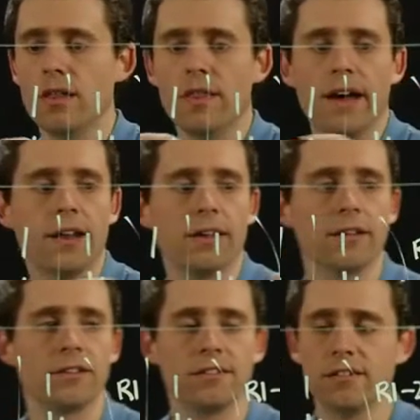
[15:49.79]
That
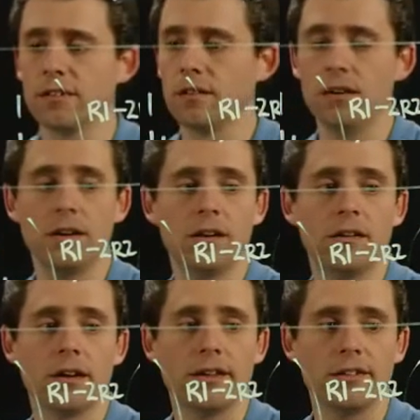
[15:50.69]
is
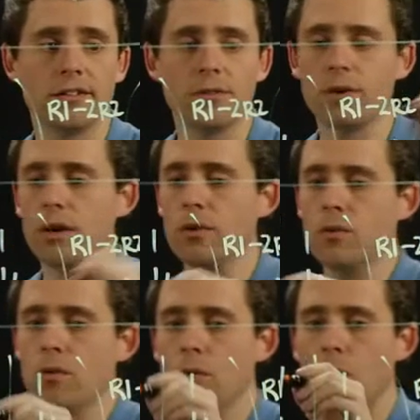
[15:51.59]
uh,
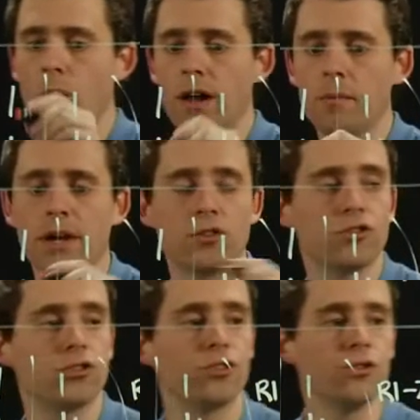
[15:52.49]
0. 1
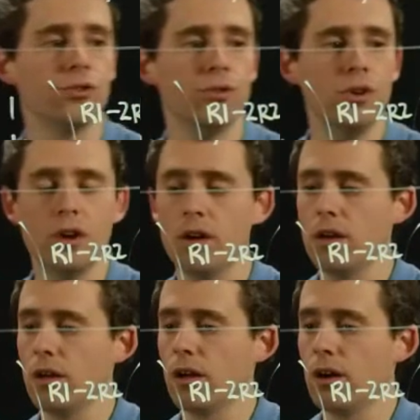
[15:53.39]
minus 2
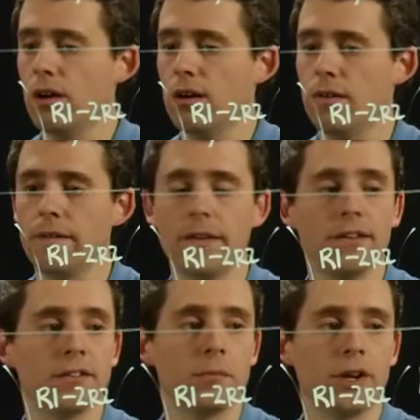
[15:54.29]
uh,
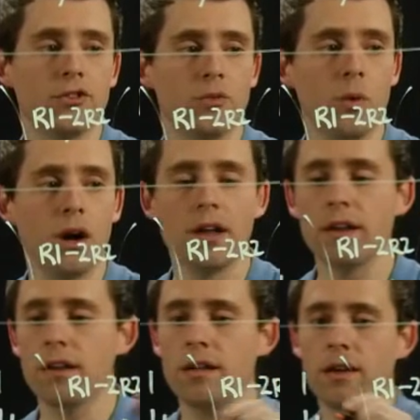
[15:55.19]
is minus
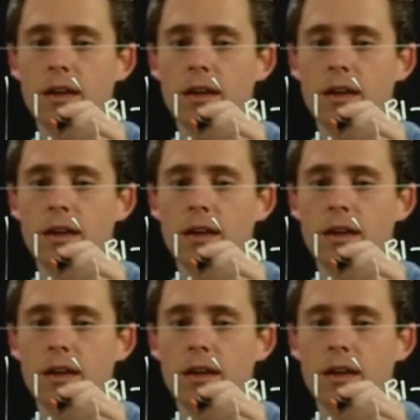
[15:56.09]
1.